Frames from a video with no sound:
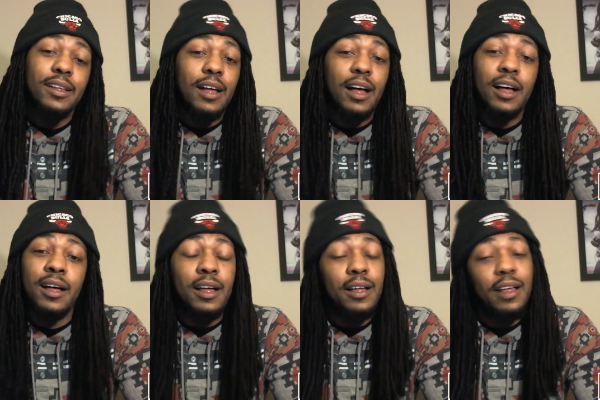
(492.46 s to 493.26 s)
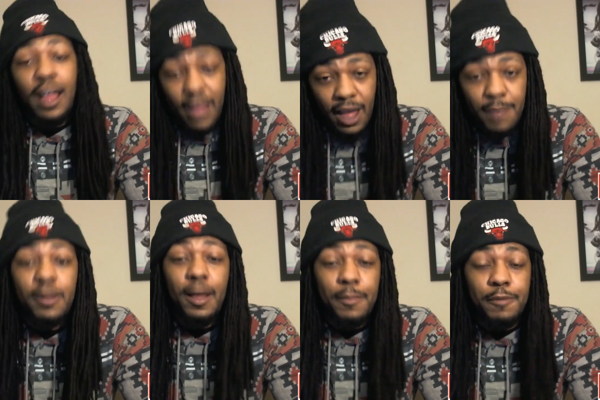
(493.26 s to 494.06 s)
I'm
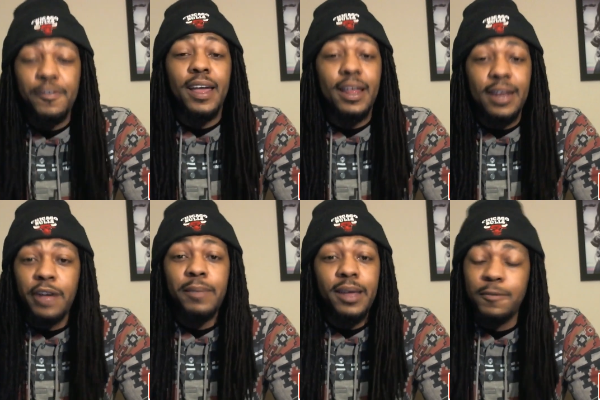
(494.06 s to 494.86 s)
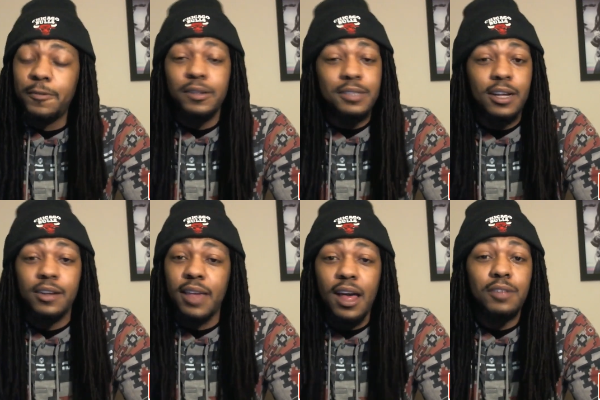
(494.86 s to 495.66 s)
a fan now, man. Real talk,
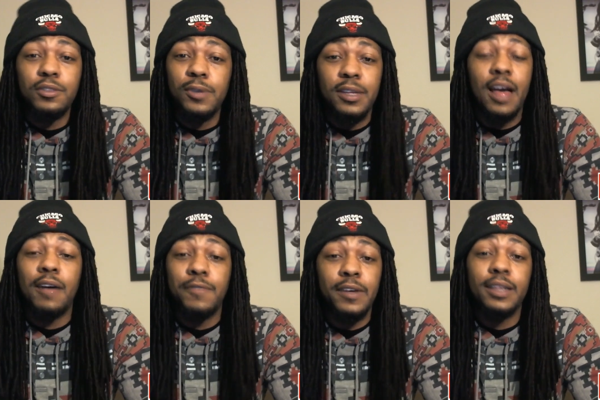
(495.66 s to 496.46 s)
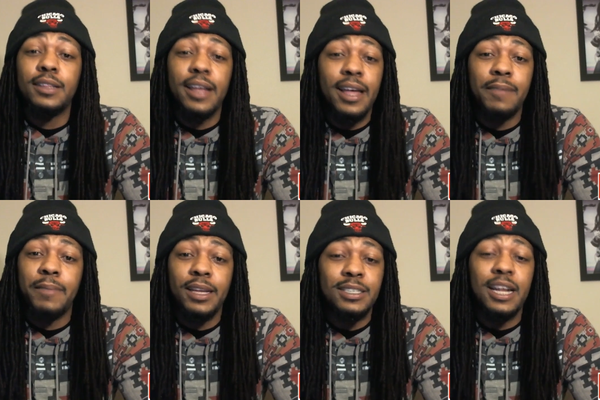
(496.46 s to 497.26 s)
y'all doing y'all fucking thing,
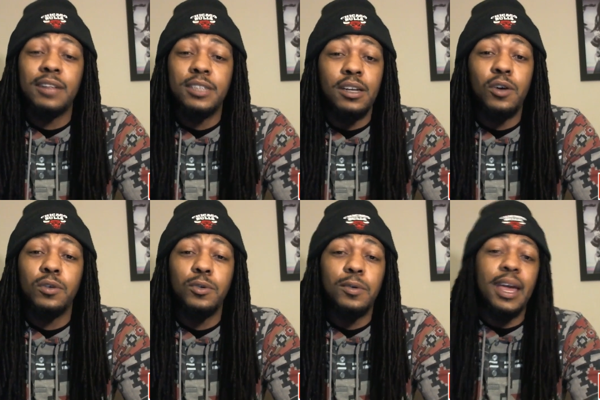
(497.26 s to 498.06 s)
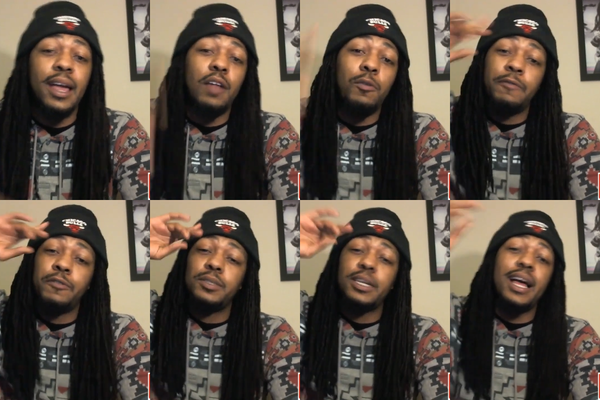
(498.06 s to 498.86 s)
man. Shout out to the whole UK all the way from
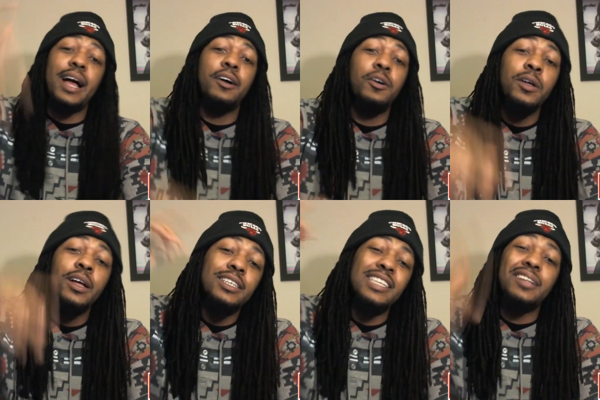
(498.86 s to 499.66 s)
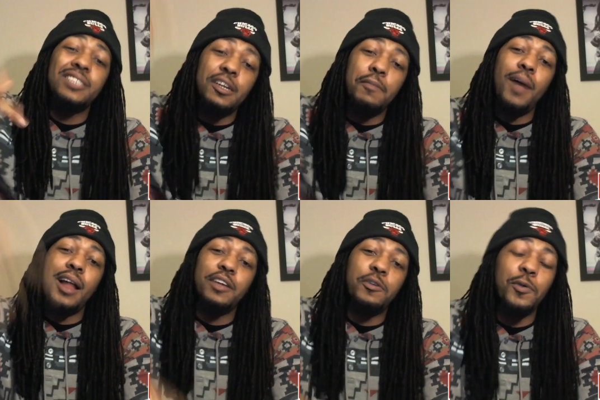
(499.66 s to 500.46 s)
Chicago. Shout out to the
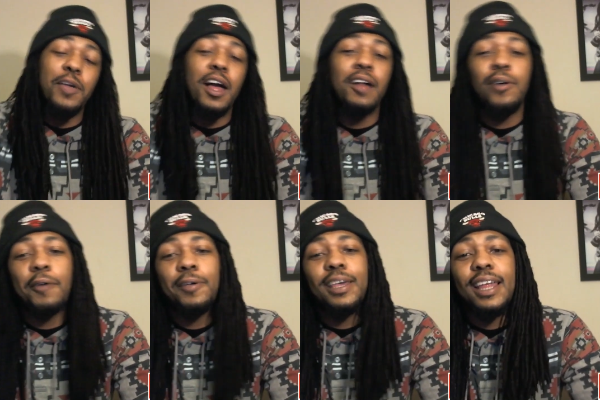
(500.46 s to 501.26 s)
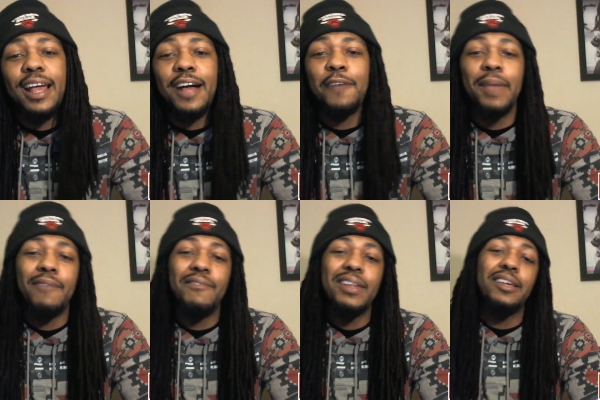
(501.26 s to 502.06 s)
Molly crew. Y'all know how we get down, man.
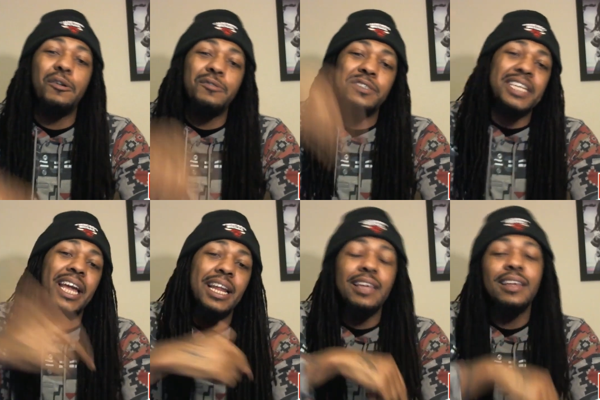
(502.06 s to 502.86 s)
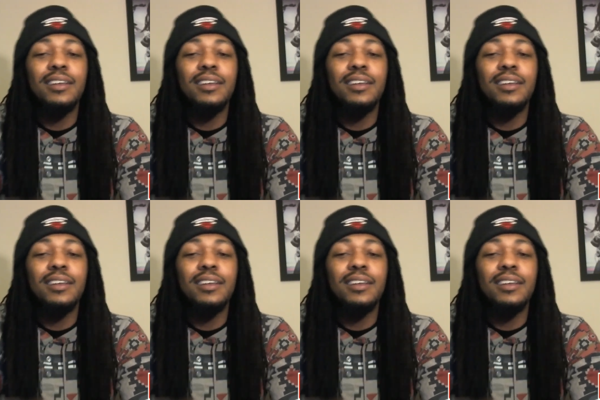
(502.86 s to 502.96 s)
Videos daily.